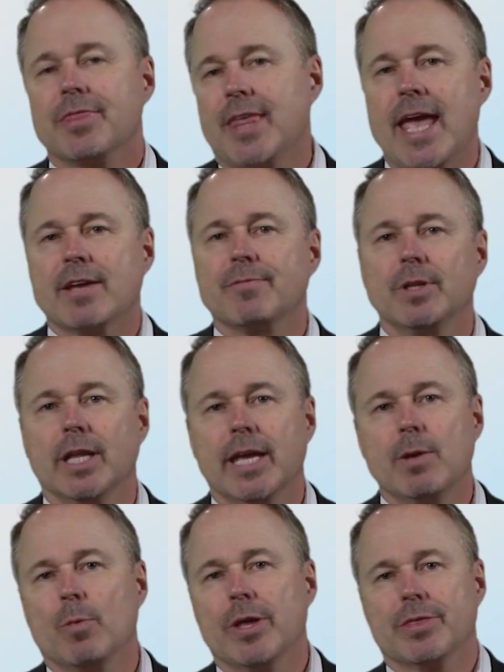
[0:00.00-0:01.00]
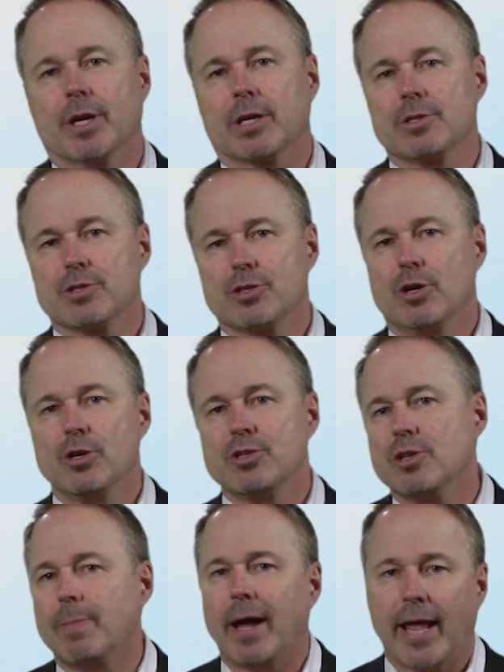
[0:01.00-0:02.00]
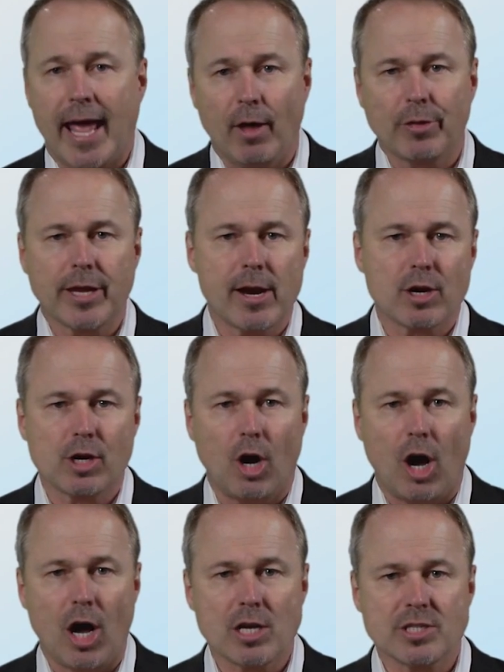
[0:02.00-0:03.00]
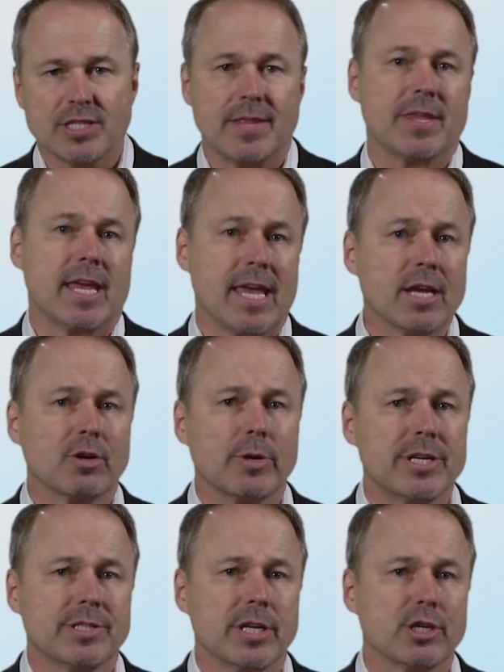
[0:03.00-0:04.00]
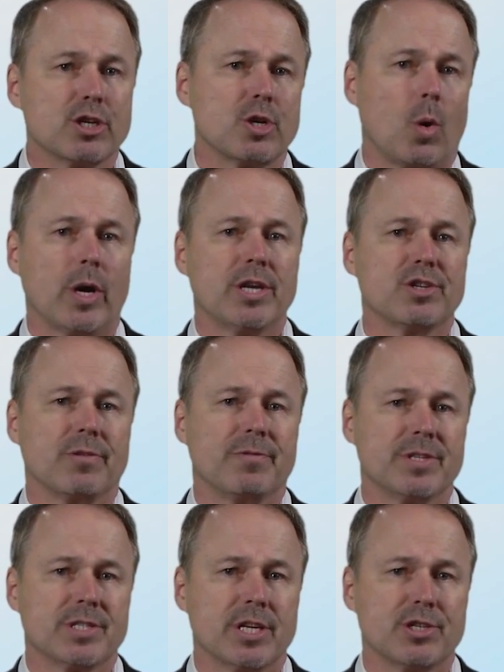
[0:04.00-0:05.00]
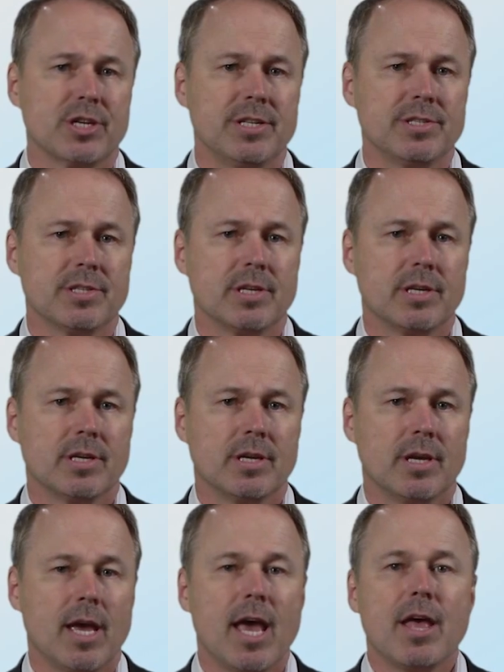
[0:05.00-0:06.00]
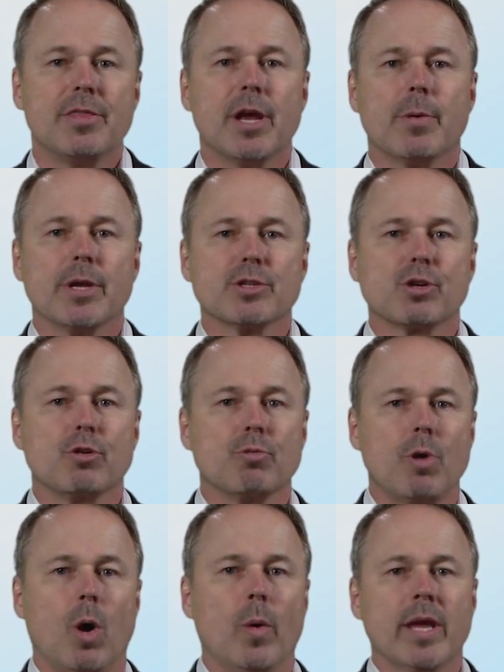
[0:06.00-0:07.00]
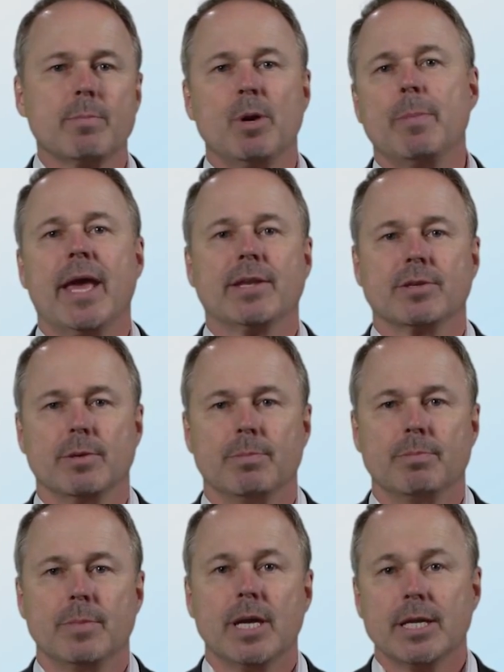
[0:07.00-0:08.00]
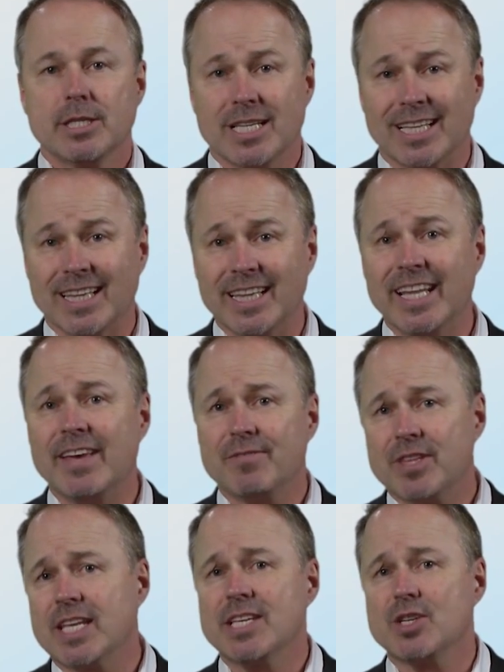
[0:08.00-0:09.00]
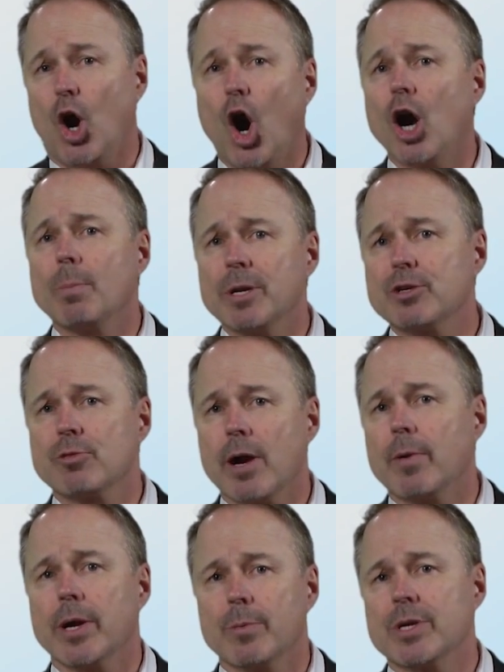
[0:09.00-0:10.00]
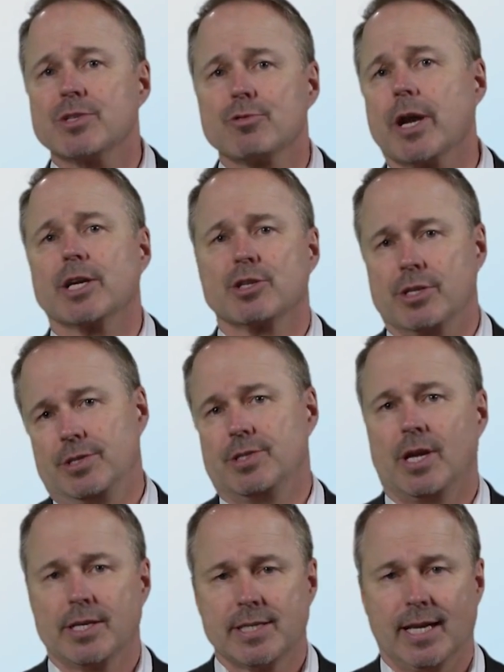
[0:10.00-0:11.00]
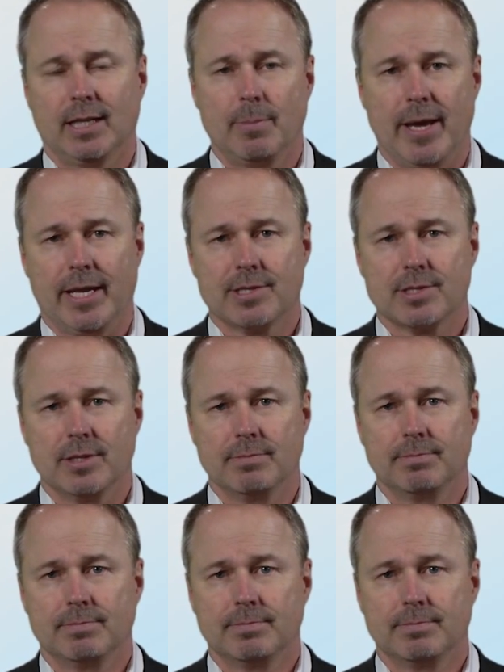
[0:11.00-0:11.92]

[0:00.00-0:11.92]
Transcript: Thankfully, with the concerns about healthcare costs and the increasing shortage of physicians, there is growing momentum to lift these arbitrary restrictions on telemedicine.